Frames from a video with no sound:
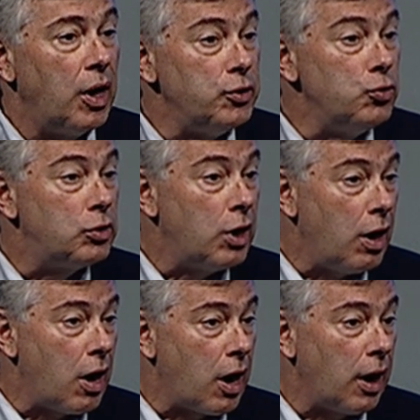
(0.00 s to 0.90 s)
A new
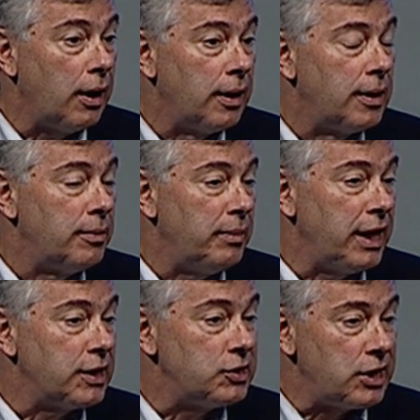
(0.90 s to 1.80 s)
car
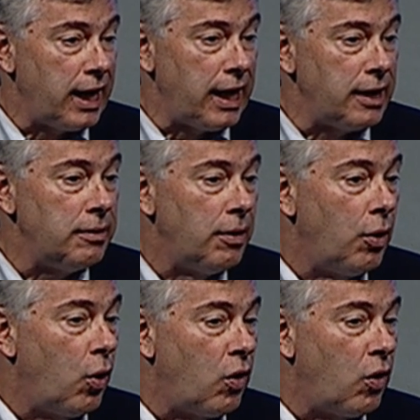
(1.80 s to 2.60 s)
may contain